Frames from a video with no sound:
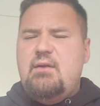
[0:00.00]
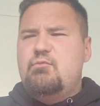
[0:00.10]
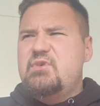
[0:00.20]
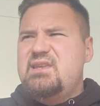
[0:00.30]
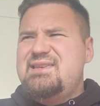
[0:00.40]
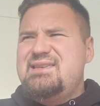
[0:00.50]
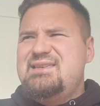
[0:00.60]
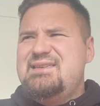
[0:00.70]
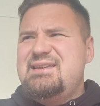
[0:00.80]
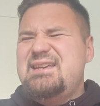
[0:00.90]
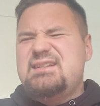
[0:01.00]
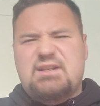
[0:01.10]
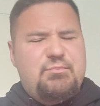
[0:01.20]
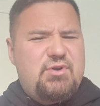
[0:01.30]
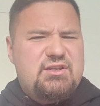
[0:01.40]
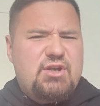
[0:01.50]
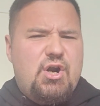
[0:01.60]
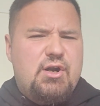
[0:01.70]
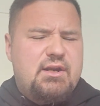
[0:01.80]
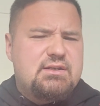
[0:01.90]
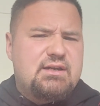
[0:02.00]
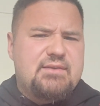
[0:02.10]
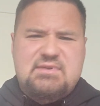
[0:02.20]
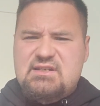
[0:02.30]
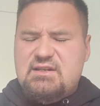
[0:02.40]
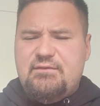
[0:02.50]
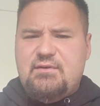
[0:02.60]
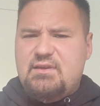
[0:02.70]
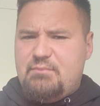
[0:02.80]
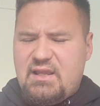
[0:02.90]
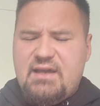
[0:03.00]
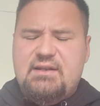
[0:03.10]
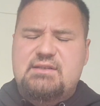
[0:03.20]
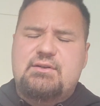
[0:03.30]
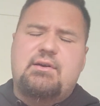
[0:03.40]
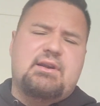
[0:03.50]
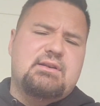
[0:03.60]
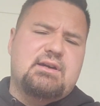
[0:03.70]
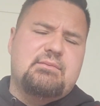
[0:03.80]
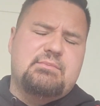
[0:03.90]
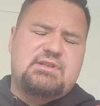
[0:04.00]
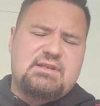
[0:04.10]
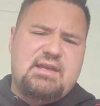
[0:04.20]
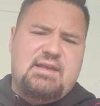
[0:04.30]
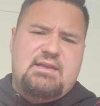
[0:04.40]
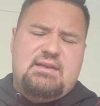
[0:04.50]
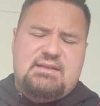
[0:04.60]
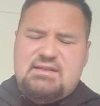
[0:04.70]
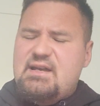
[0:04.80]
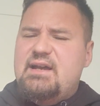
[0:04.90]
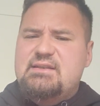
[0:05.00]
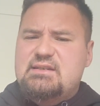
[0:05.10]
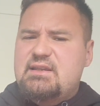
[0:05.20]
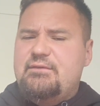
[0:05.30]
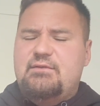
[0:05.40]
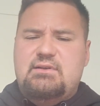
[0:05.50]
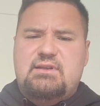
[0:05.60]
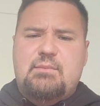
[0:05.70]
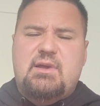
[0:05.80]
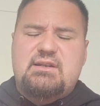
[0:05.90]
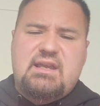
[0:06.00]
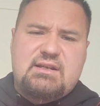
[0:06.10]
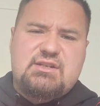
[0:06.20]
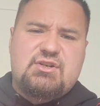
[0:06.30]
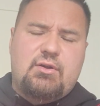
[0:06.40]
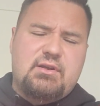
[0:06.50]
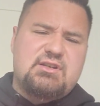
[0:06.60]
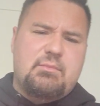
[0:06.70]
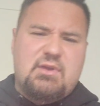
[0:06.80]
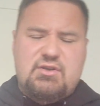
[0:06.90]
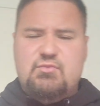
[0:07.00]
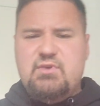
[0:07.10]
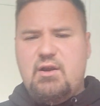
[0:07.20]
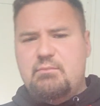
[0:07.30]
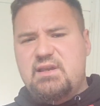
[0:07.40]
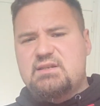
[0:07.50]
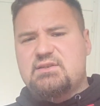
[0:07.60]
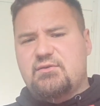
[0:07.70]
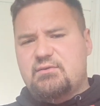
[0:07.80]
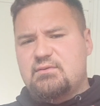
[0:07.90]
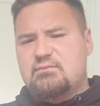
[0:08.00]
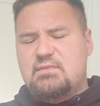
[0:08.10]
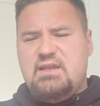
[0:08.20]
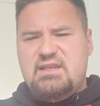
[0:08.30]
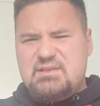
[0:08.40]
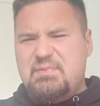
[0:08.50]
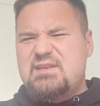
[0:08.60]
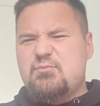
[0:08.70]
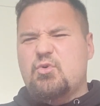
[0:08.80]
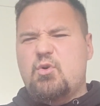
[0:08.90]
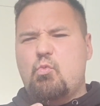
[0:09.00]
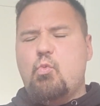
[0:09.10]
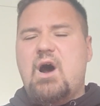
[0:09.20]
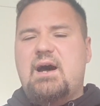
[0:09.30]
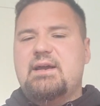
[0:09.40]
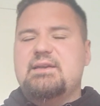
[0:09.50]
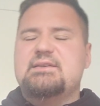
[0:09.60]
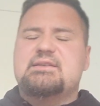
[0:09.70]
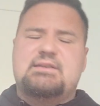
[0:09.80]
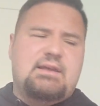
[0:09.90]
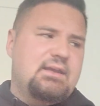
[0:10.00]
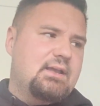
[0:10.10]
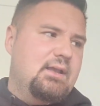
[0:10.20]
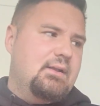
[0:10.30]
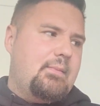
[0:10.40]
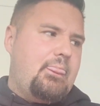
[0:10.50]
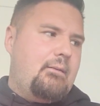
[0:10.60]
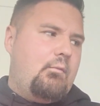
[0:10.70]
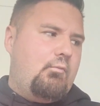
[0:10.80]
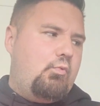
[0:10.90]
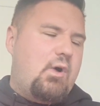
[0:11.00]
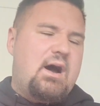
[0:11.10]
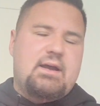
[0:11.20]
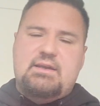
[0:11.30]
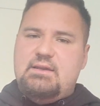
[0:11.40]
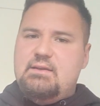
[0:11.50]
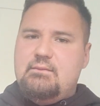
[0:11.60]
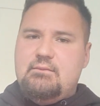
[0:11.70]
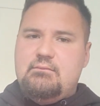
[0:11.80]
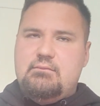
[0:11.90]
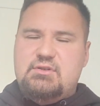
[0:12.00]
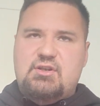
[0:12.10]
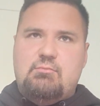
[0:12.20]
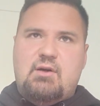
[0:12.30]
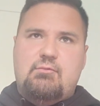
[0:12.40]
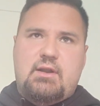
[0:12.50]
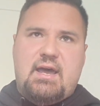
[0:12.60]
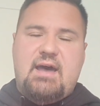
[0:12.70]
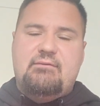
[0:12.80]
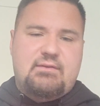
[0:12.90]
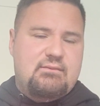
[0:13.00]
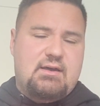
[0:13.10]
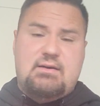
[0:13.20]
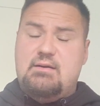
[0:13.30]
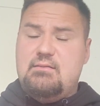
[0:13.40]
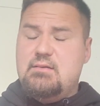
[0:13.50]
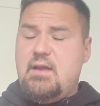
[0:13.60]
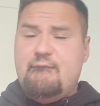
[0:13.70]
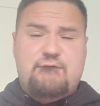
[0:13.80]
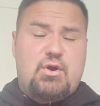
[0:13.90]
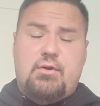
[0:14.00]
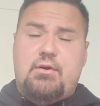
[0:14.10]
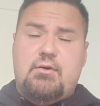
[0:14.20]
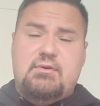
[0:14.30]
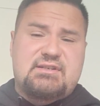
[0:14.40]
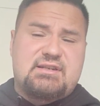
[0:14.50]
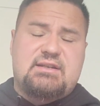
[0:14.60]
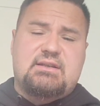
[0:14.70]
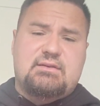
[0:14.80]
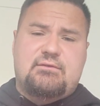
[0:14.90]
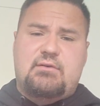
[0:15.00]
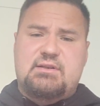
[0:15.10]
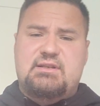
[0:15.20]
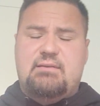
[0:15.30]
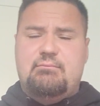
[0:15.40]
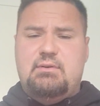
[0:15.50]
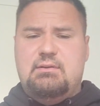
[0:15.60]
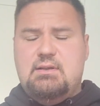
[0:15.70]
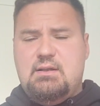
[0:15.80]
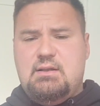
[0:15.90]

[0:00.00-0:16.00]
We interpret the archetypes different, planets, archetypes, and signs different than mundane astrology because it's based more on the whys, like why someone would have a Virgo ascendant, for example.